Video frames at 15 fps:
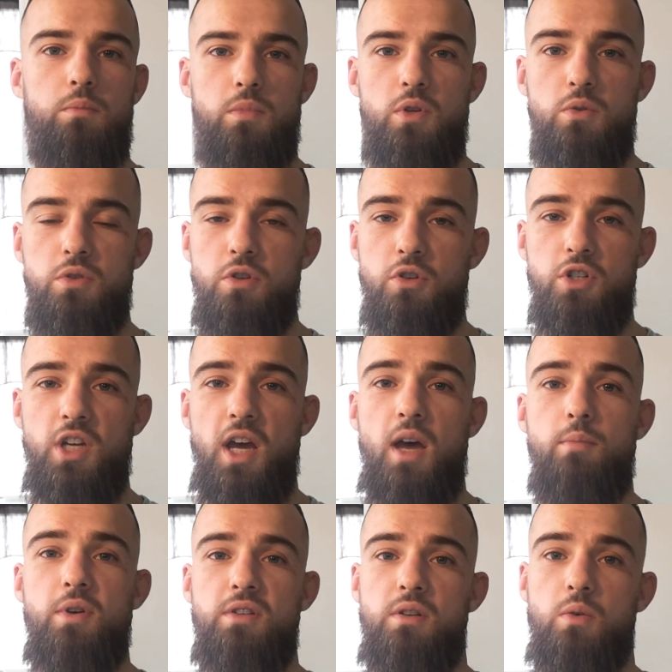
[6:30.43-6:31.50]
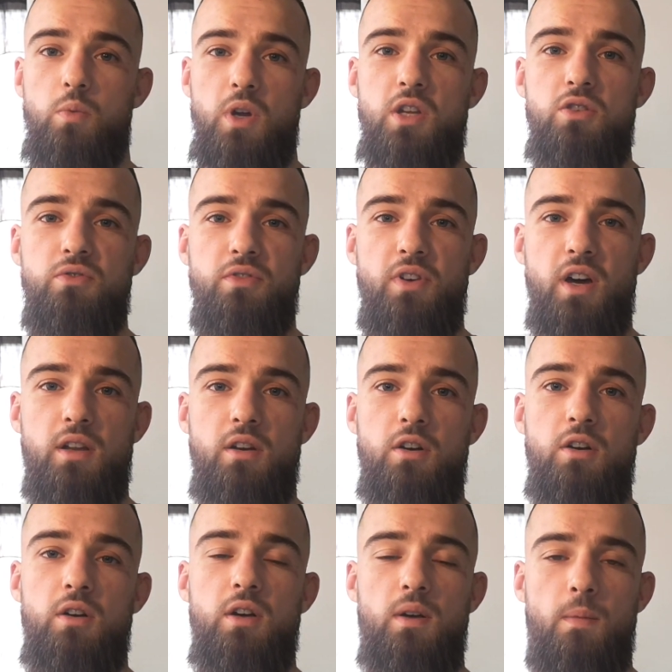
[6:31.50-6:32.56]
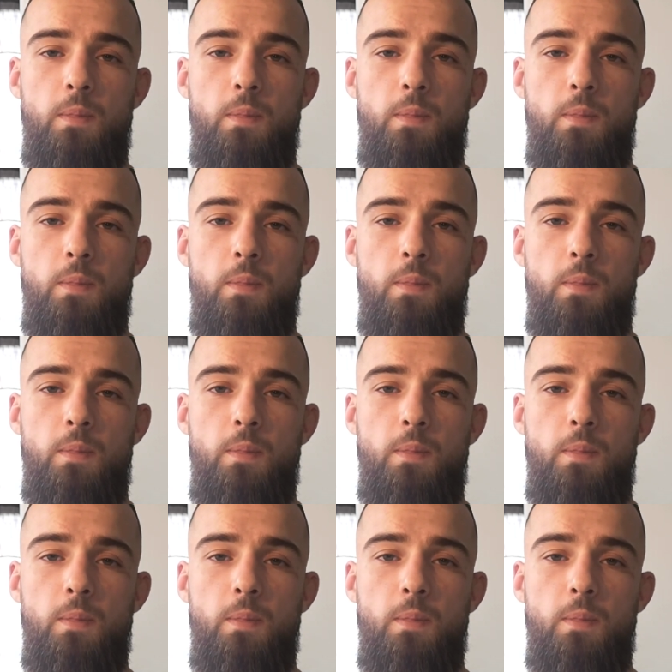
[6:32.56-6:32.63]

Use your jab as a rangefinder